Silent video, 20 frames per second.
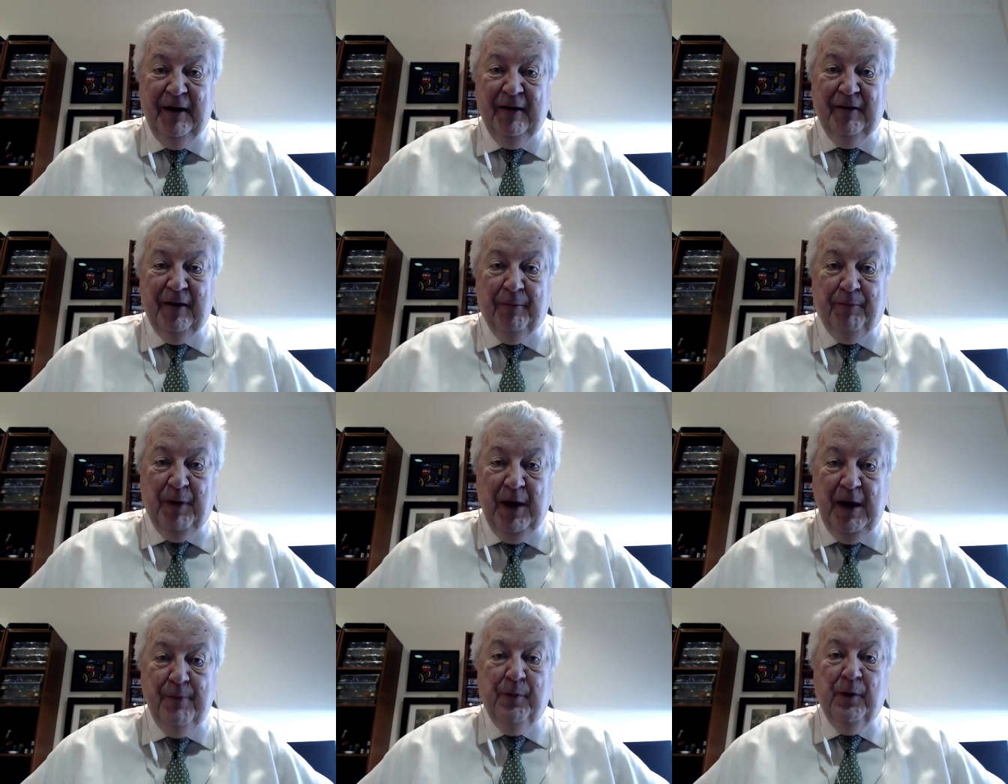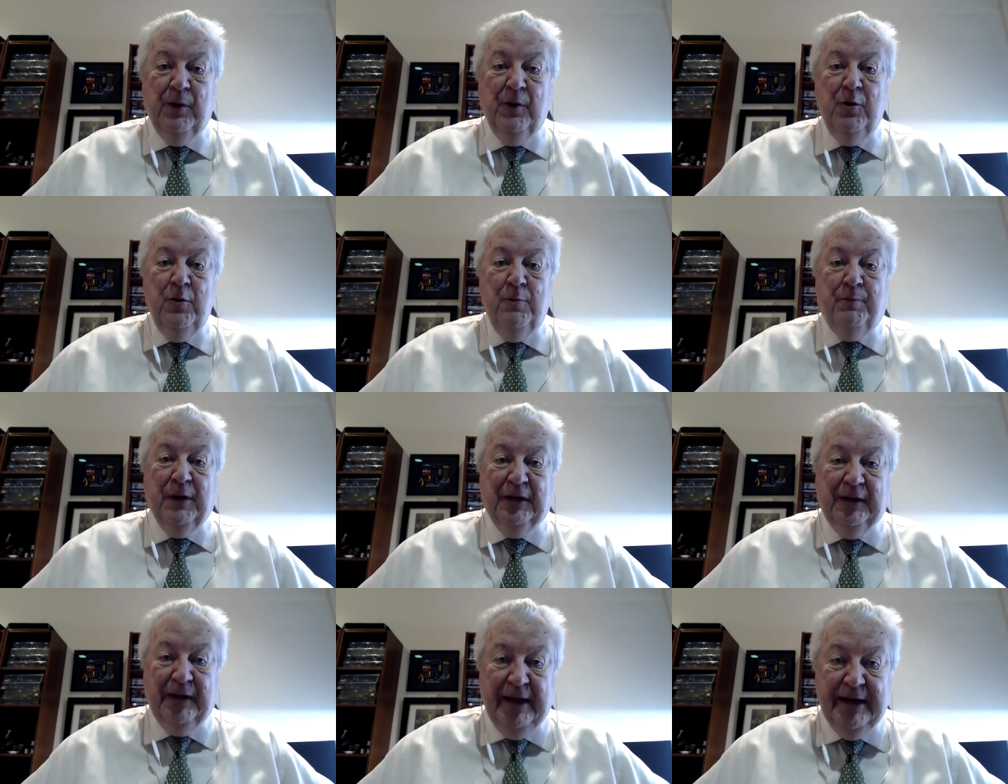The people who
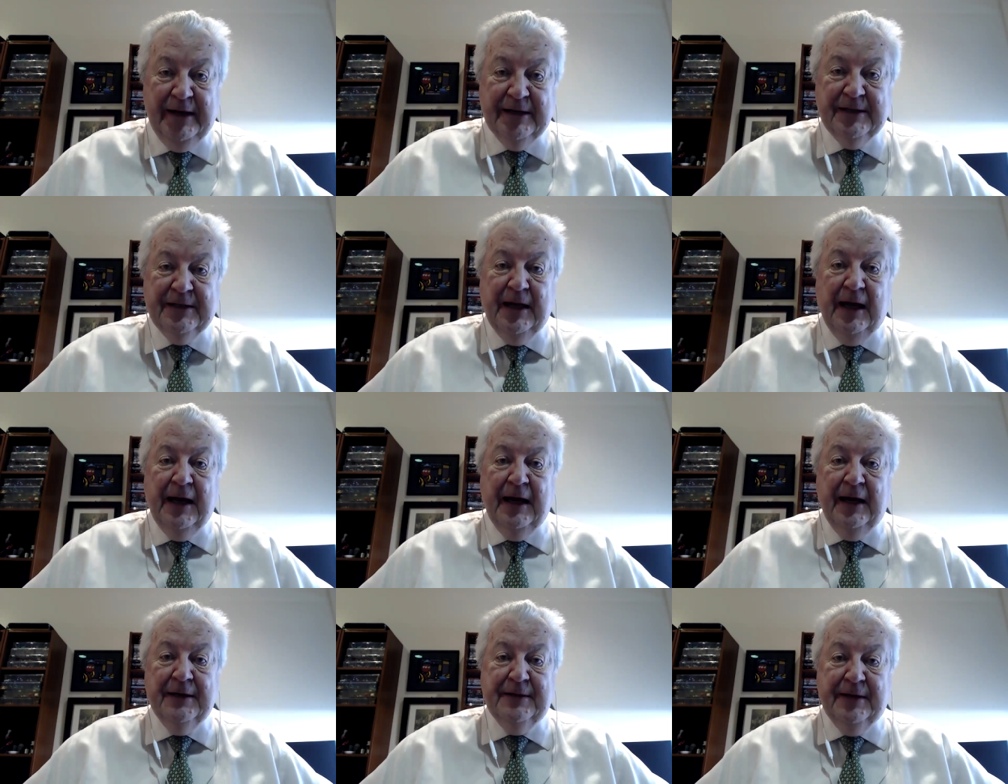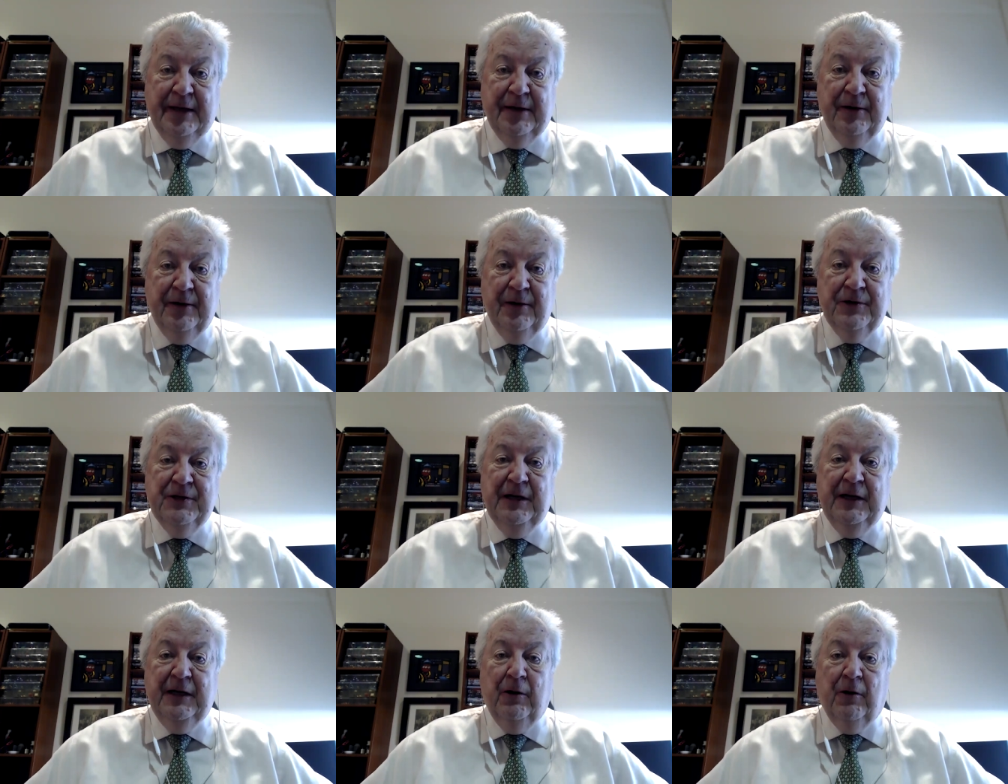politicize
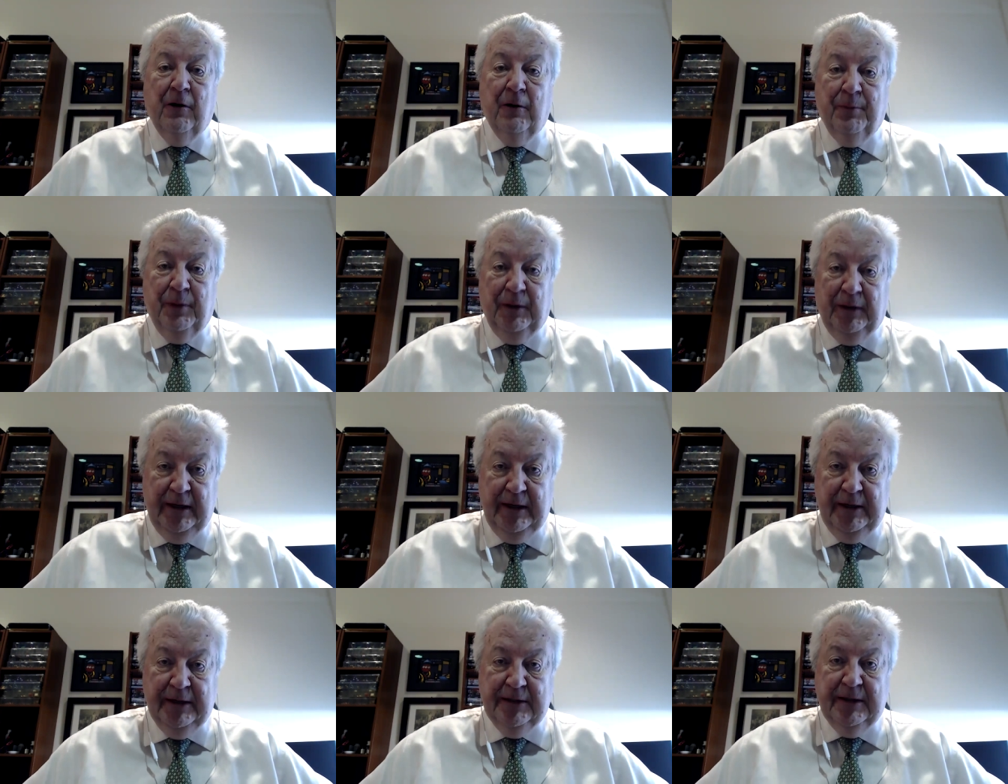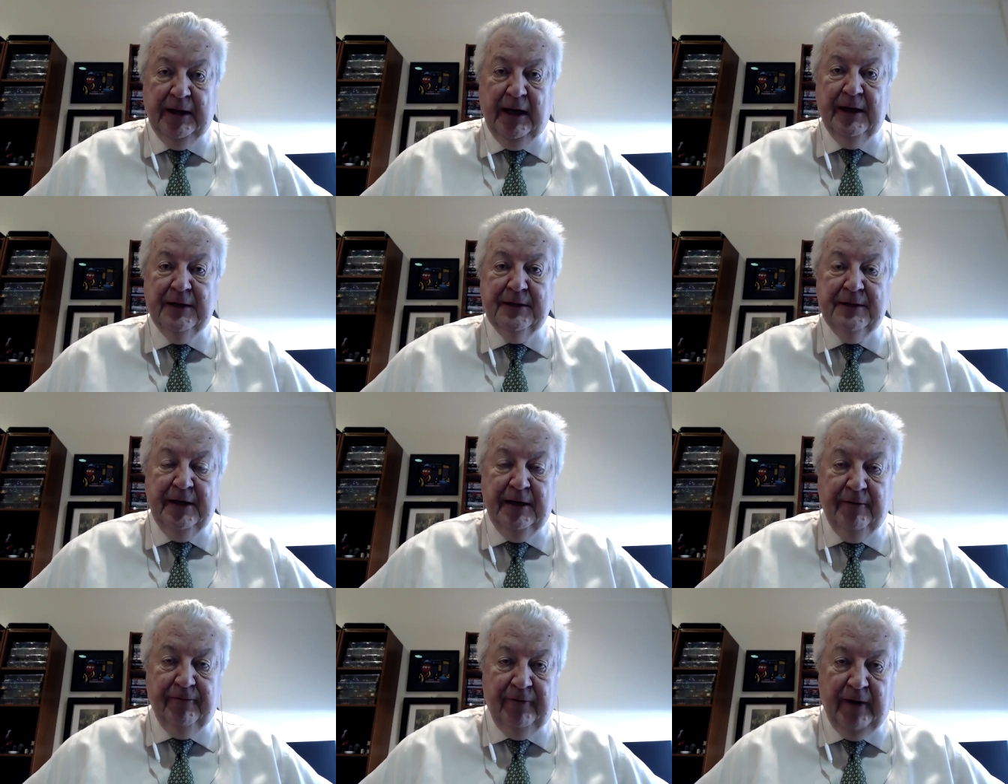energy or politicize
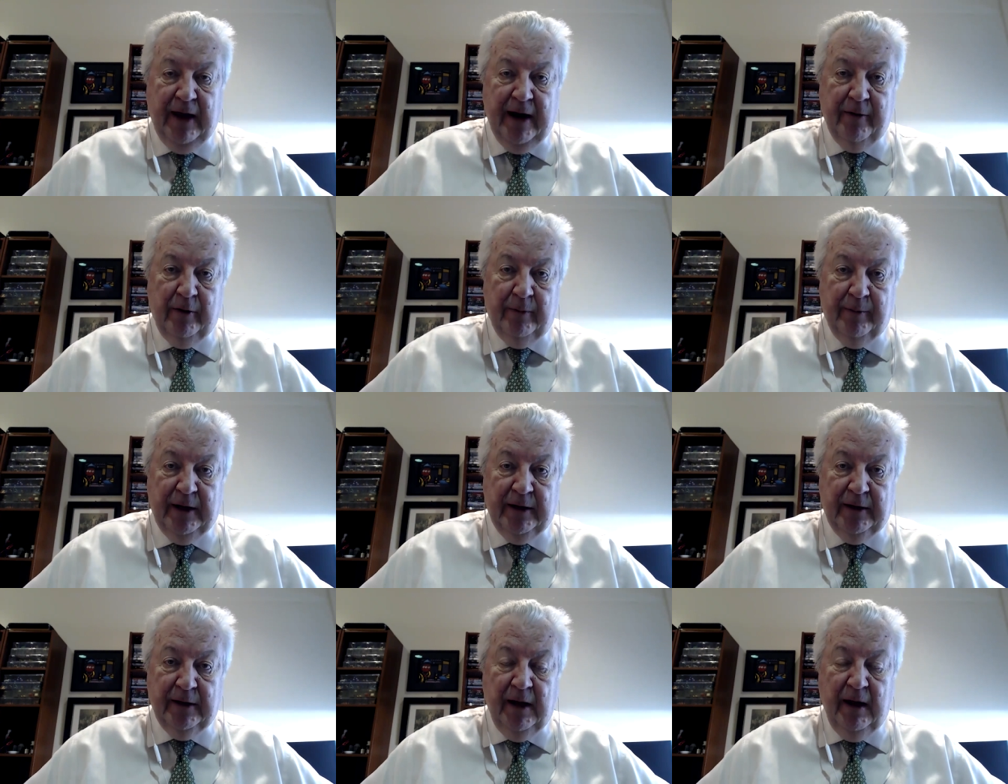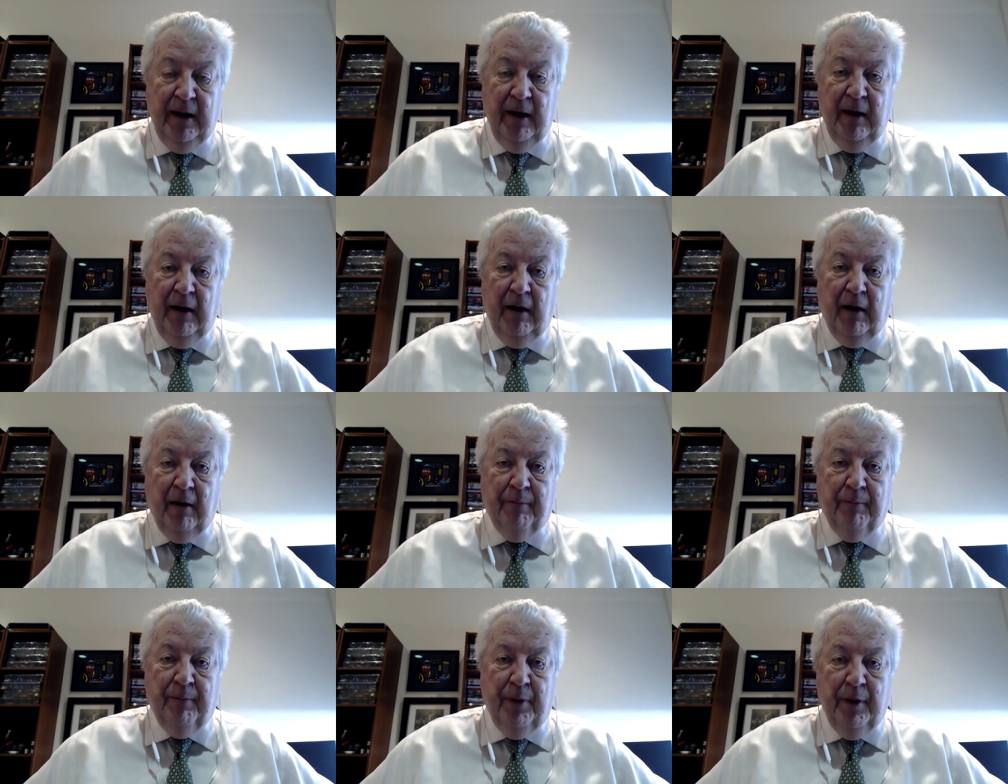the environment
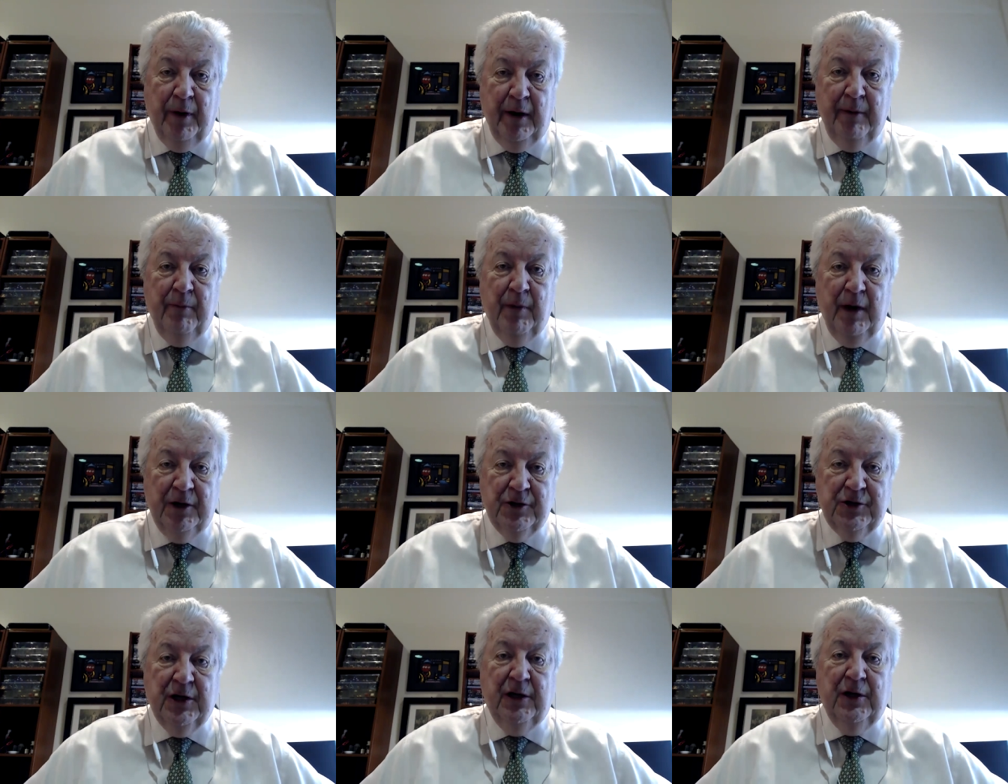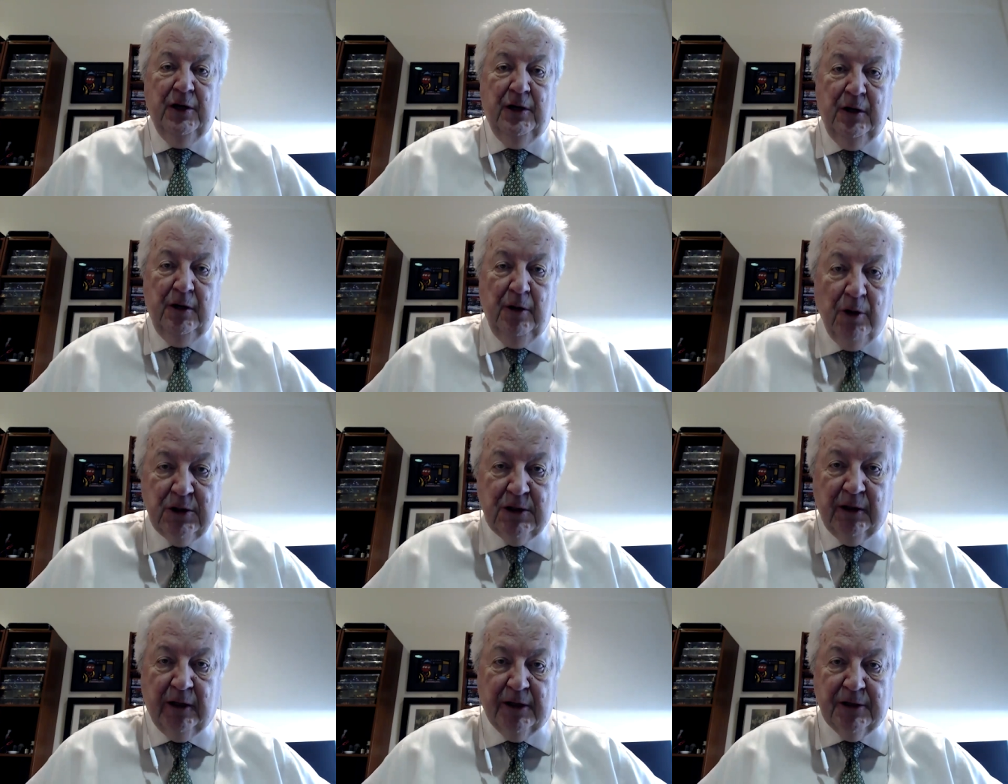are pretty much
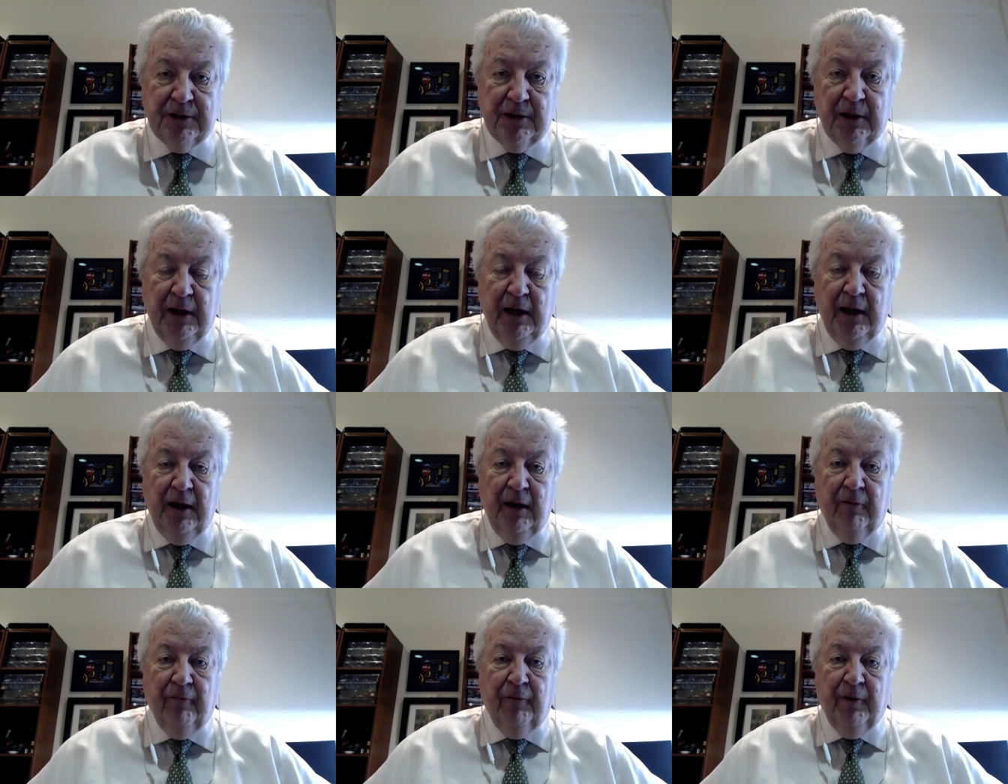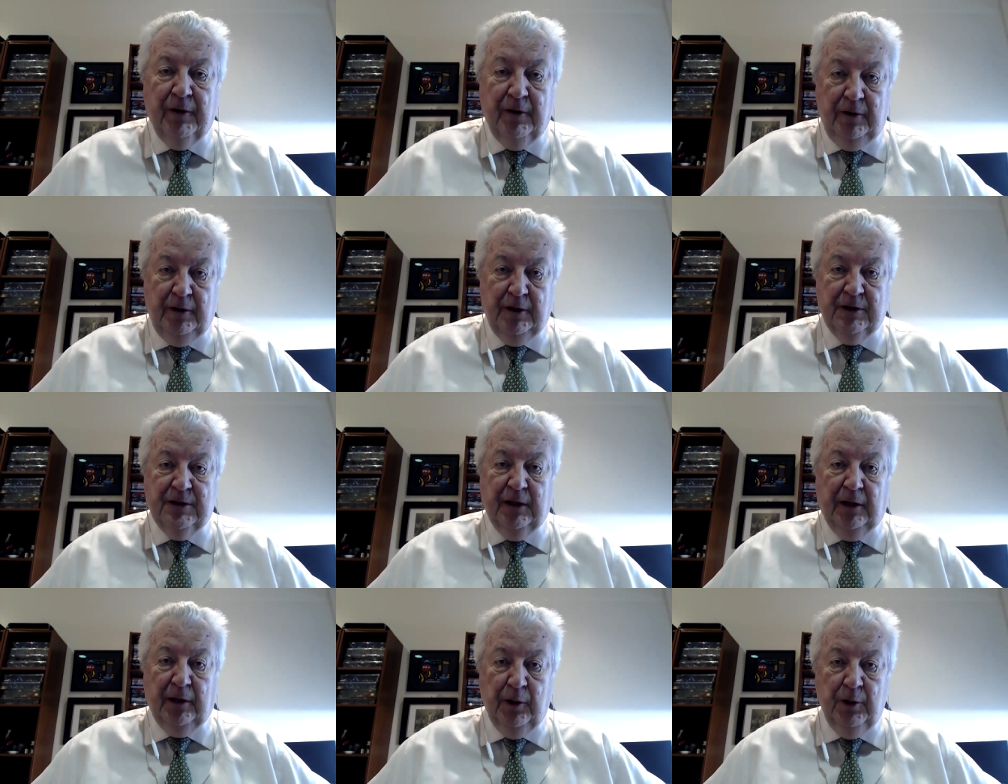useless to the
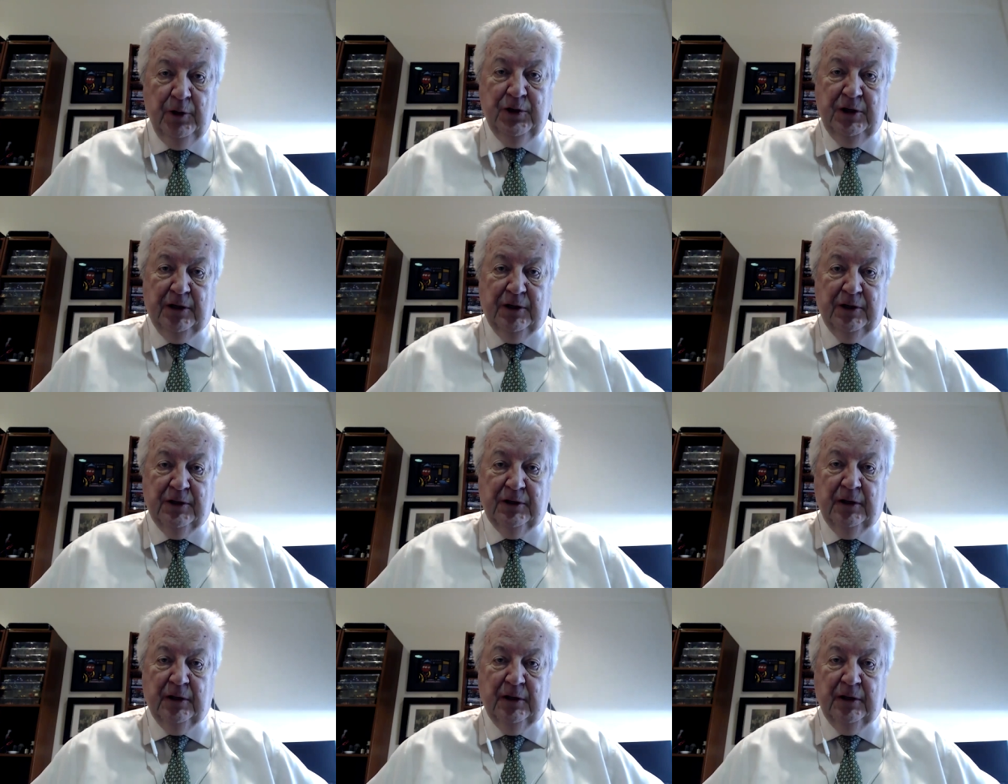solutions,